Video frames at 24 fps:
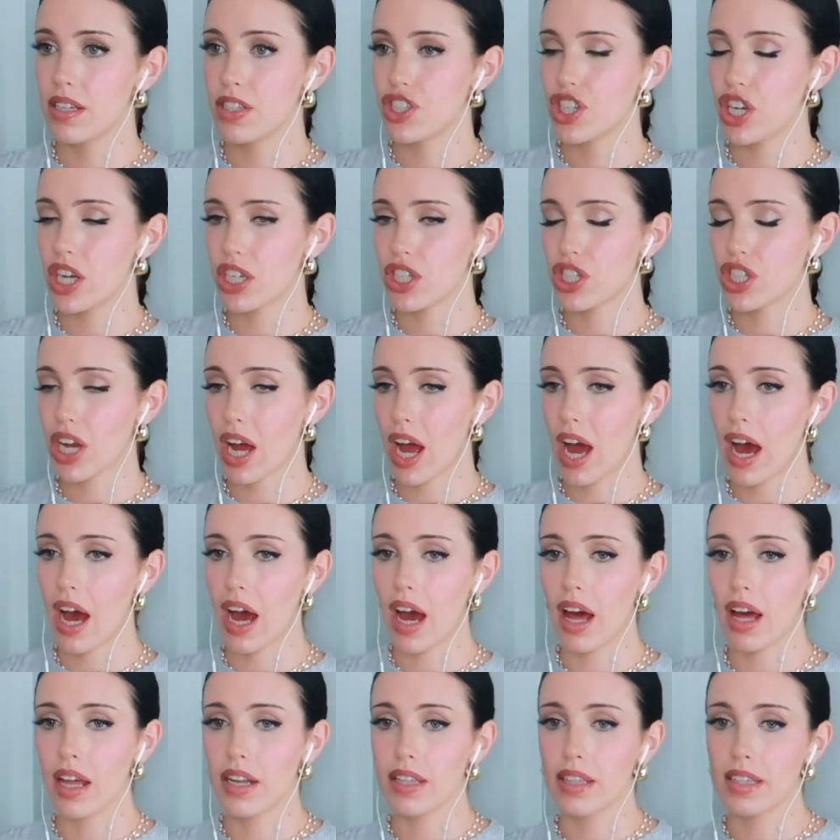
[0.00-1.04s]

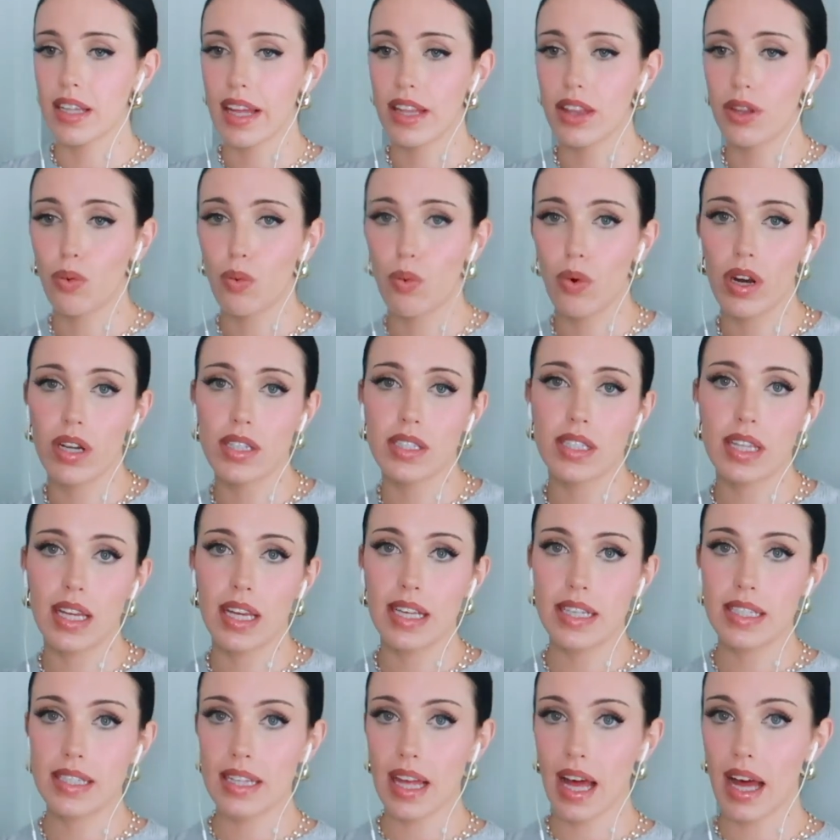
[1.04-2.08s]
chit-chat and like the words that
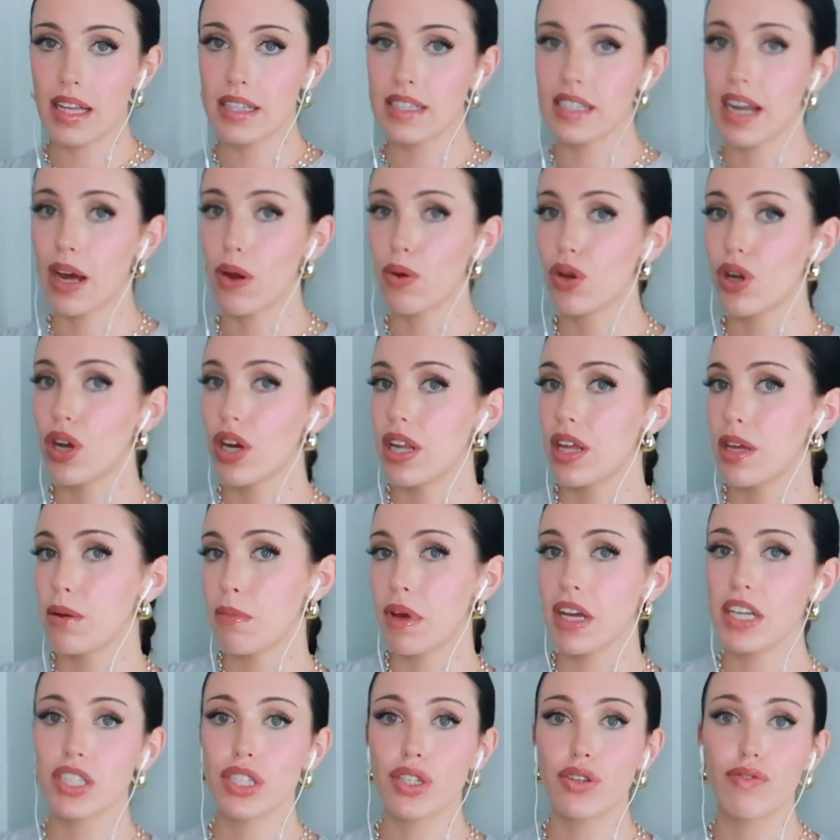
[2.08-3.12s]
he says and how good he
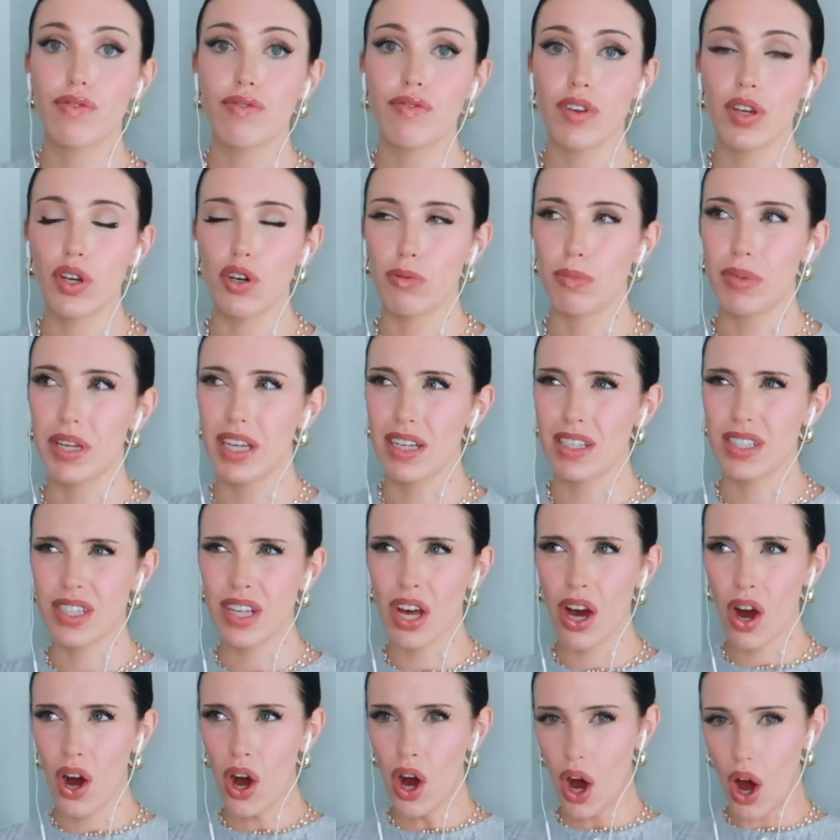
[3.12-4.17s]
makes you feel, because
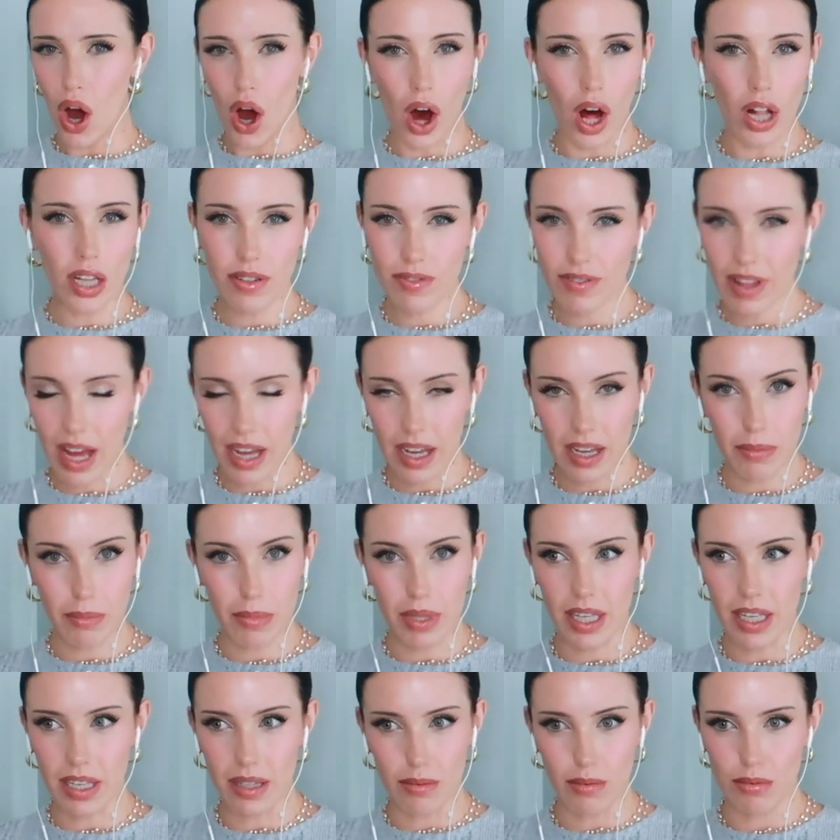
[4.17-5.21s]
all of that can
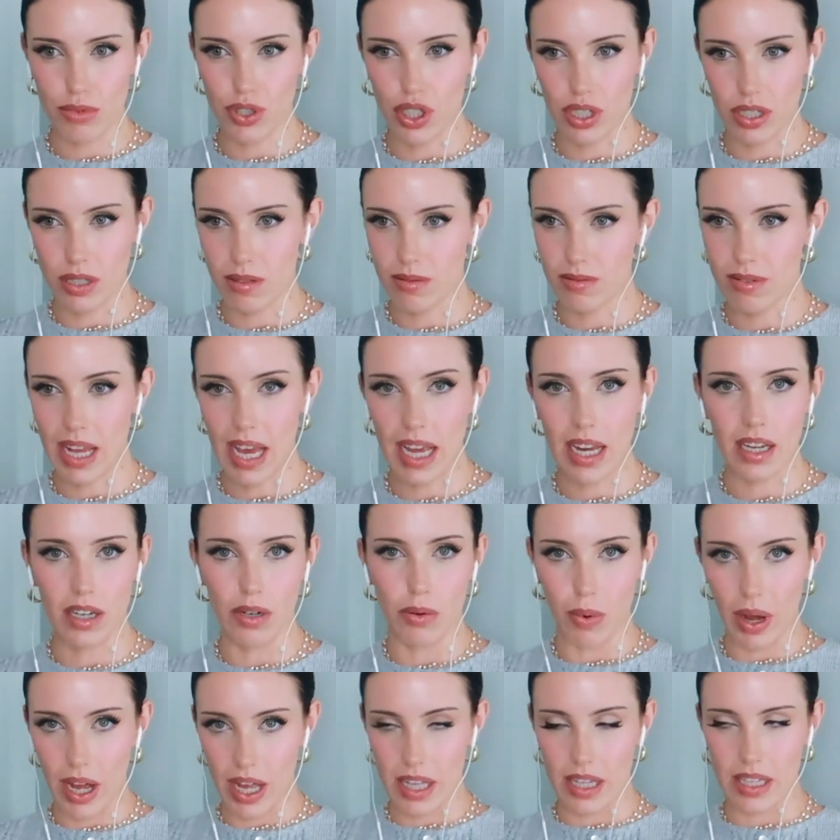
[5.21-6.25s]
be just taken
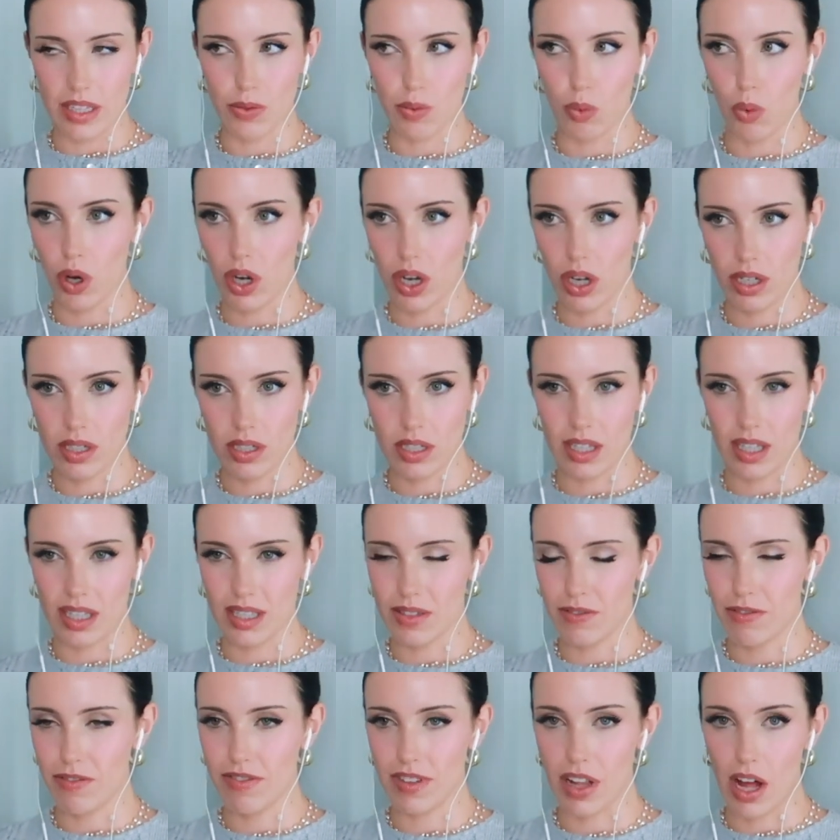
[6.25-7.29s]
away. It's words,
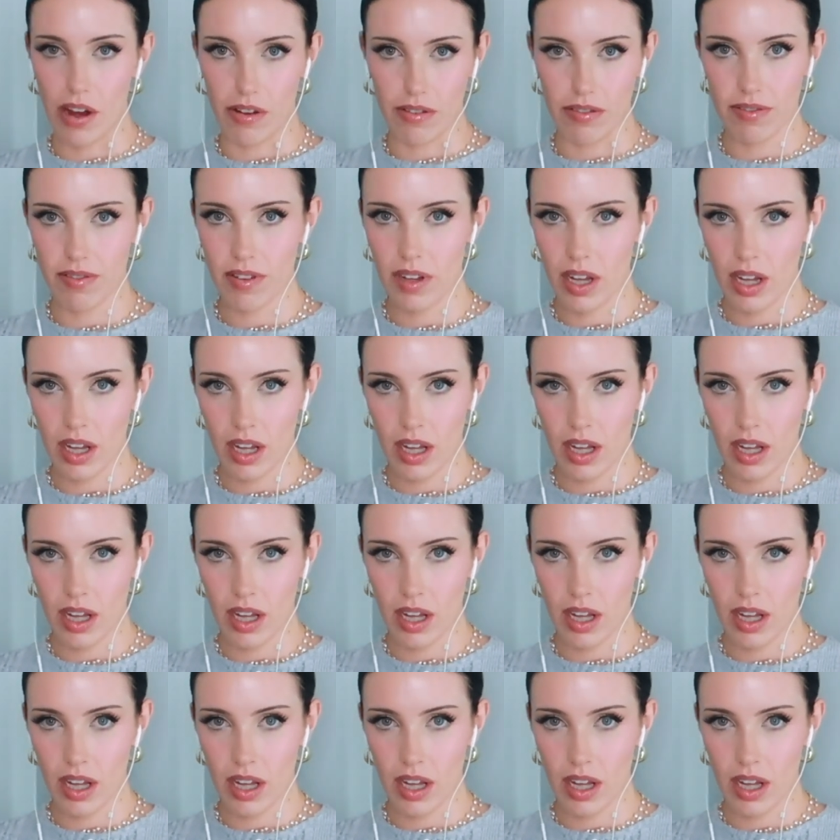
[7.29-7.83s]
it's fluff.